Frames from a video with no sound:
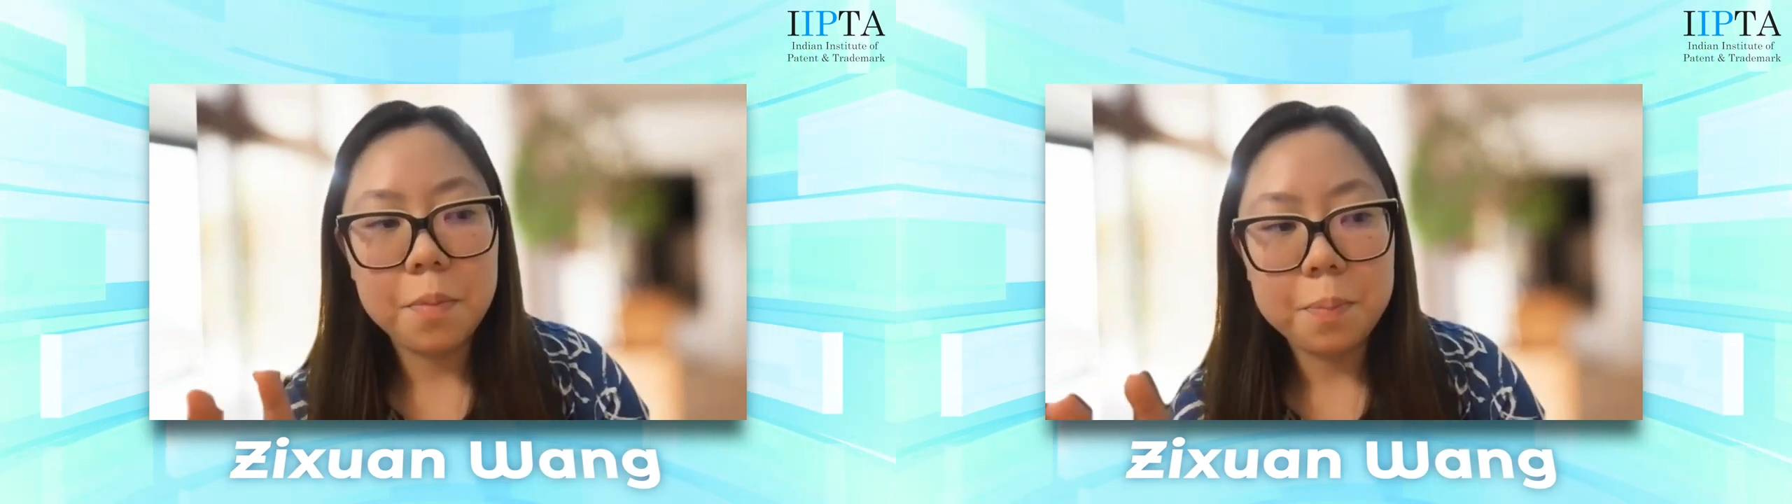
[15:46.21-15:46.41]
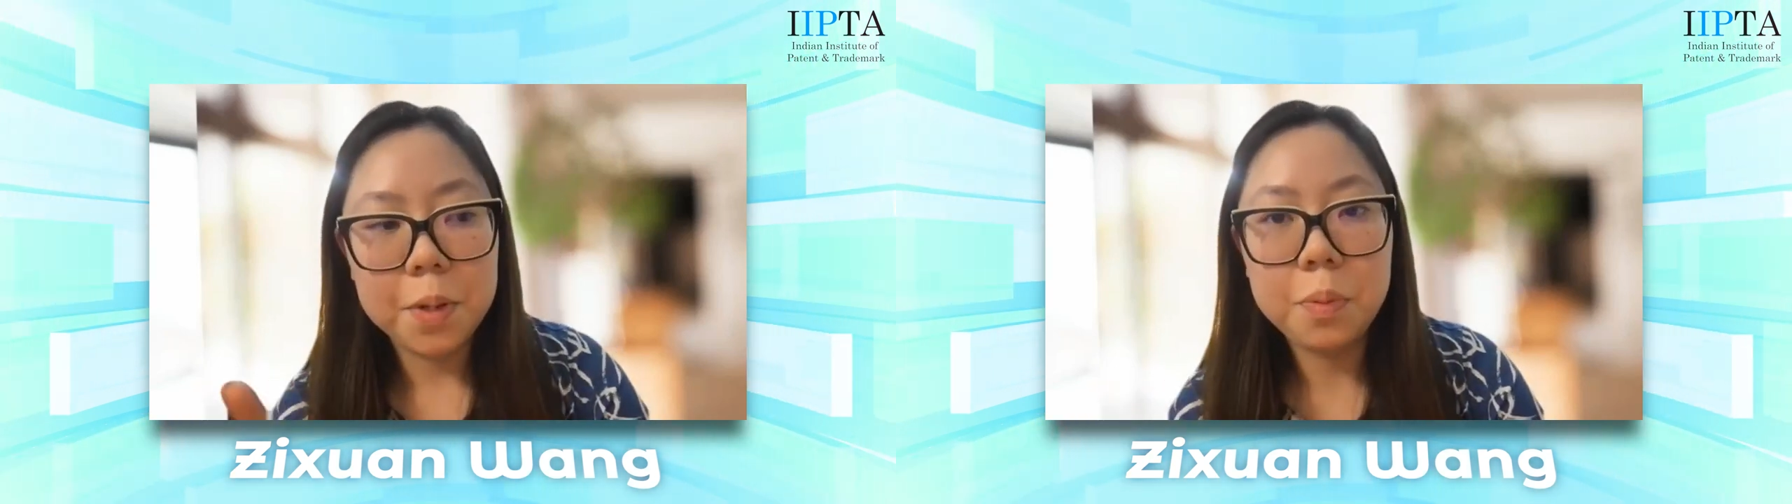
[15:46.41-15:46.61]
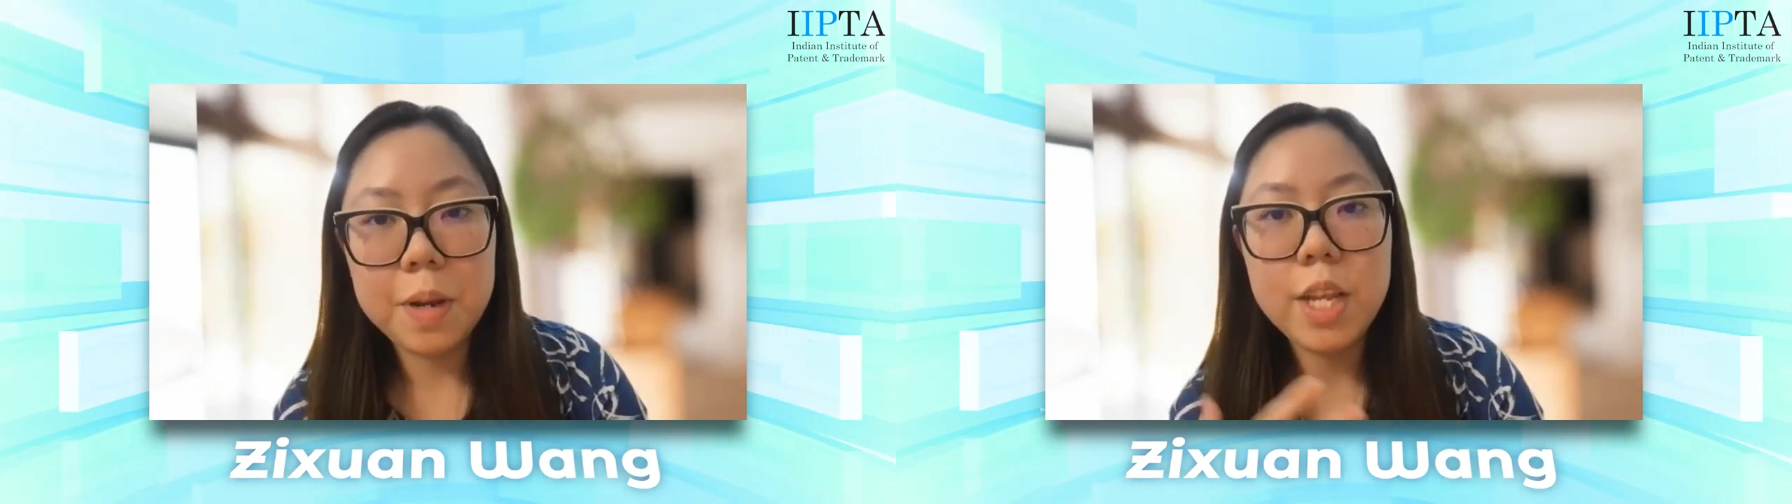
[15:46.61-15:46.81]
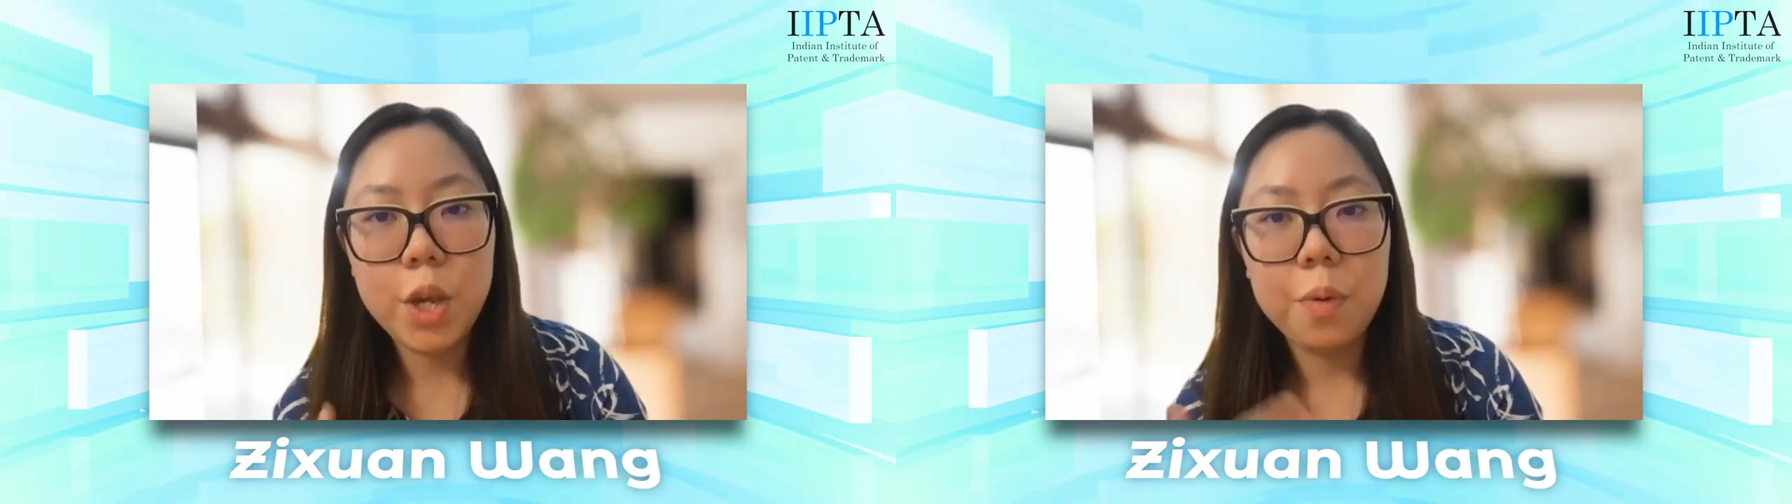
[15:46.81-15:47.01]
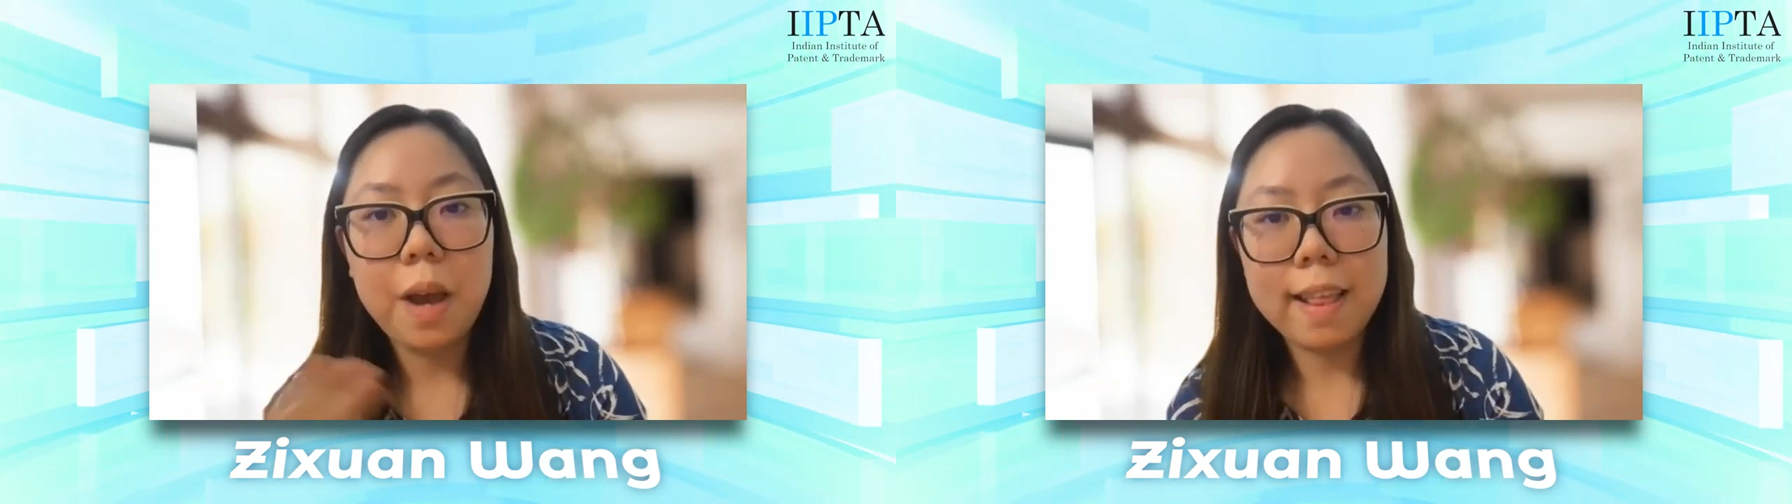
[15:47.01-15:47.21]
between
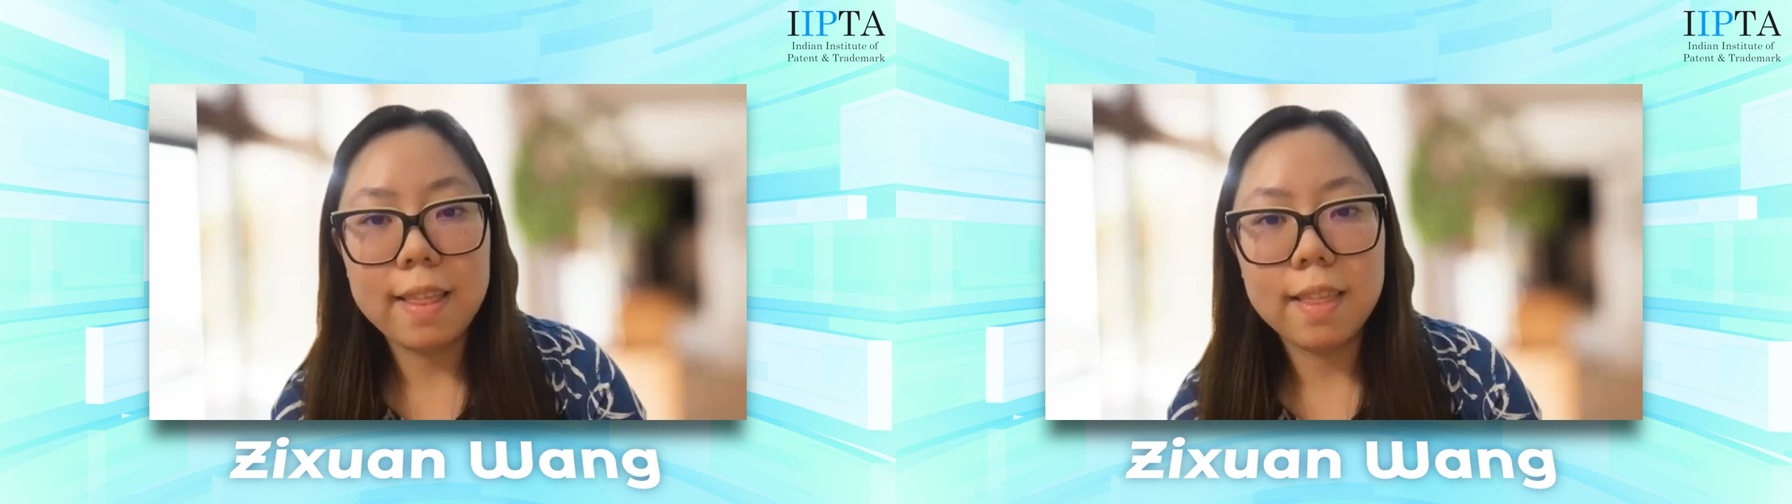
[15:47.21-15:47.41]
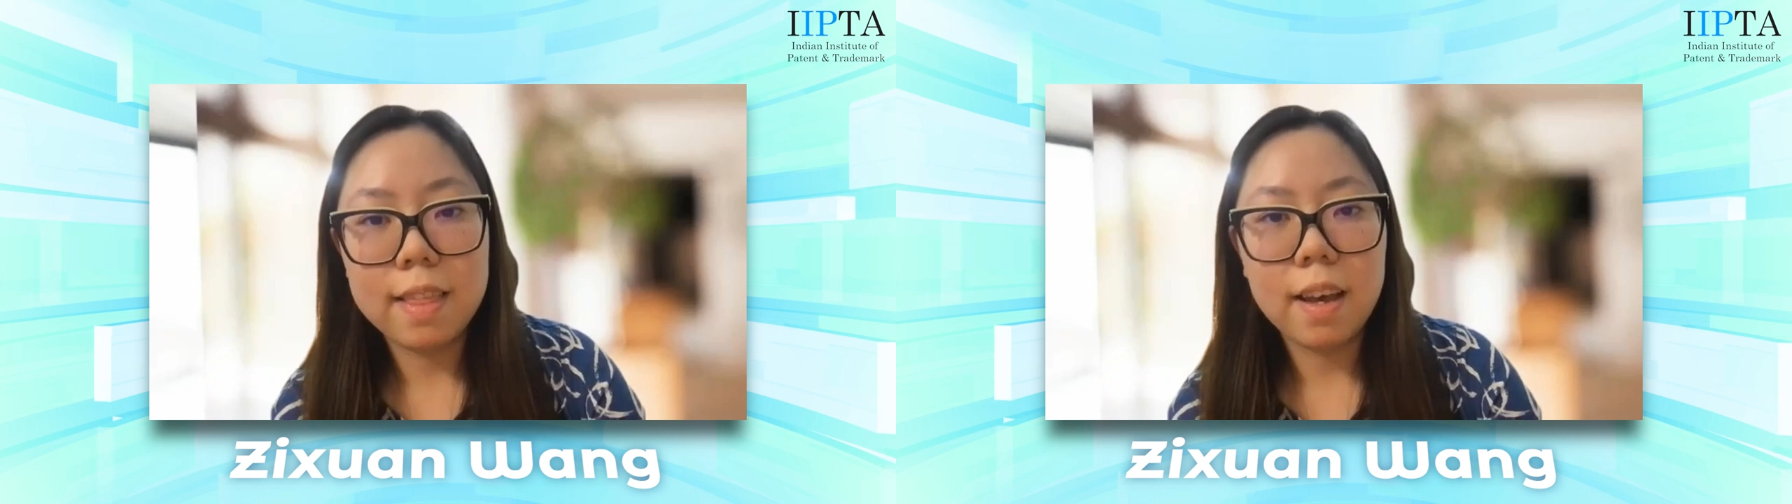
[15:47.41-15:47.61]
you and